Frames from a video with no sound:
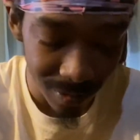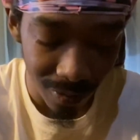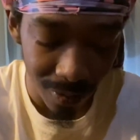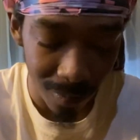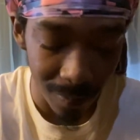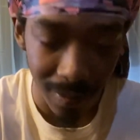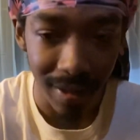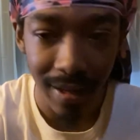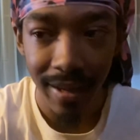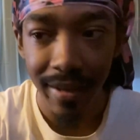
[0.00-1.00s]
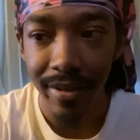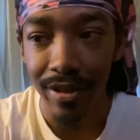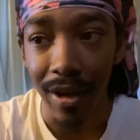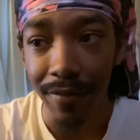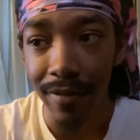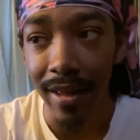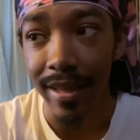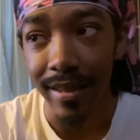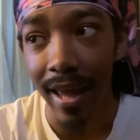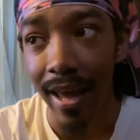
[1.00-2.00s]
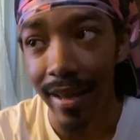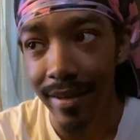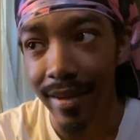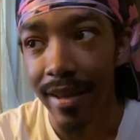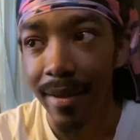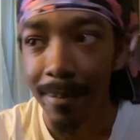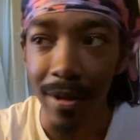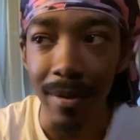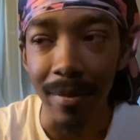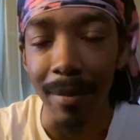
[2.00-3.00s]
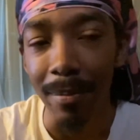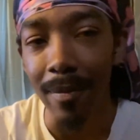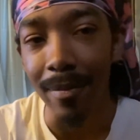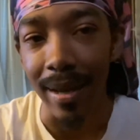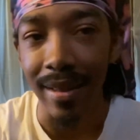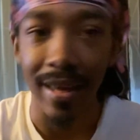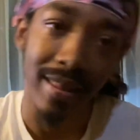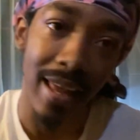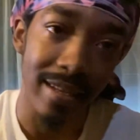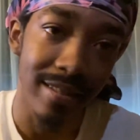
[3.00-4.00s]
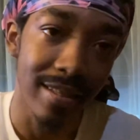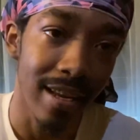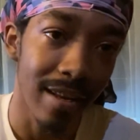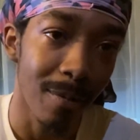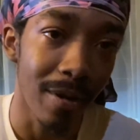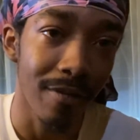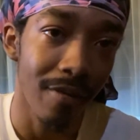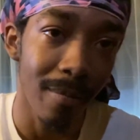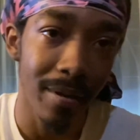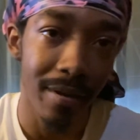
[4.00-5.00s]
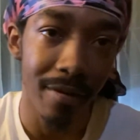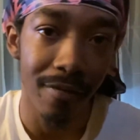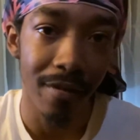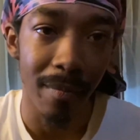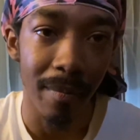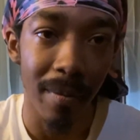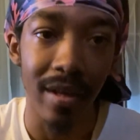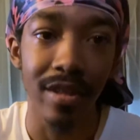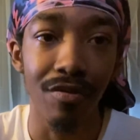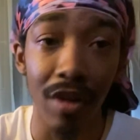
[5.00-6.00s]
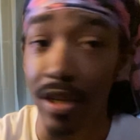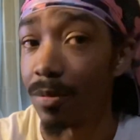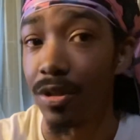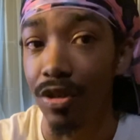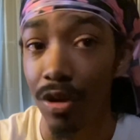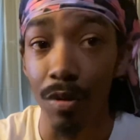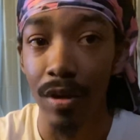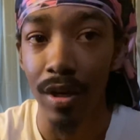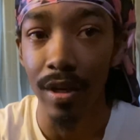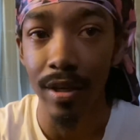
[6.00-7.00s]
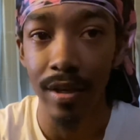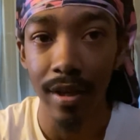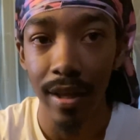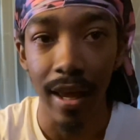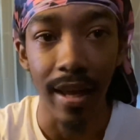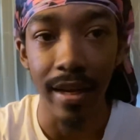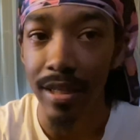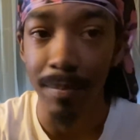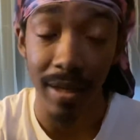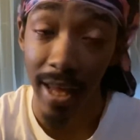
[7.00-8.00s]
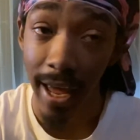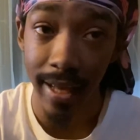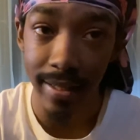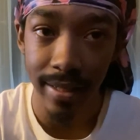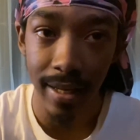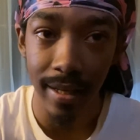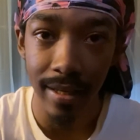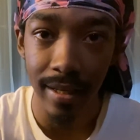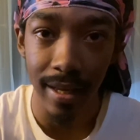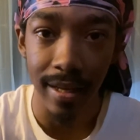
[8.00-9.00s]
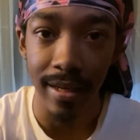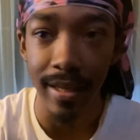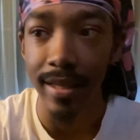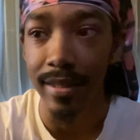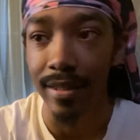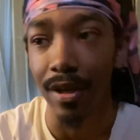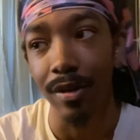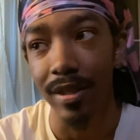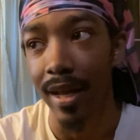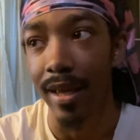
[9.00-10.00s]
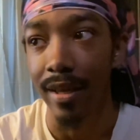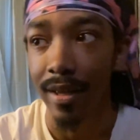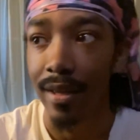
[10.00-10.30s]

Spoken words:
own one. So I feel like that, the people might let that take away from it, you feel me? Because Rex was so good, and he's been ass lately, and Easy, so it's like,